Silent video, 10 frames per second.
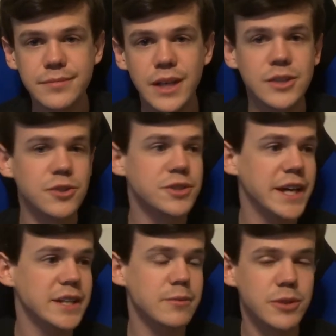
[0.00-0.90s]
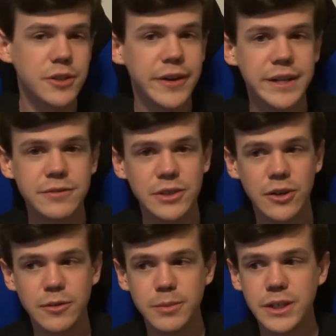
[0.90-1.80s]
so take them with a grain of
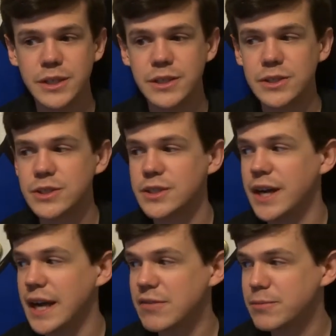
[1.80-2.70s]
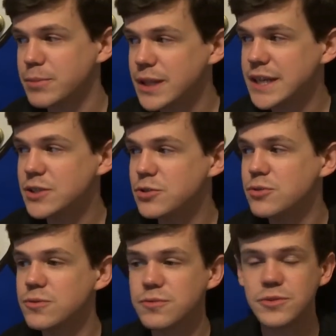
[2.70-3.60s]
salt because I haven't played
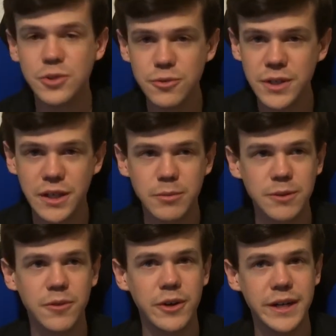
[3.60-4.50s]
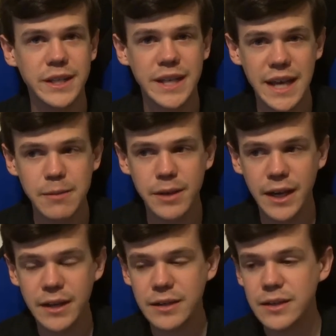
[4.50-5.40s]
too too terribly far into the game
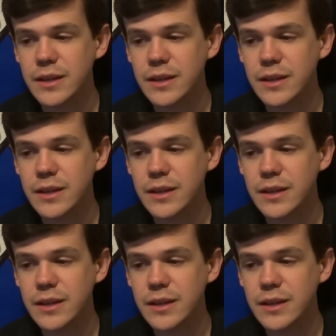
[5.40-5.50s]
yet.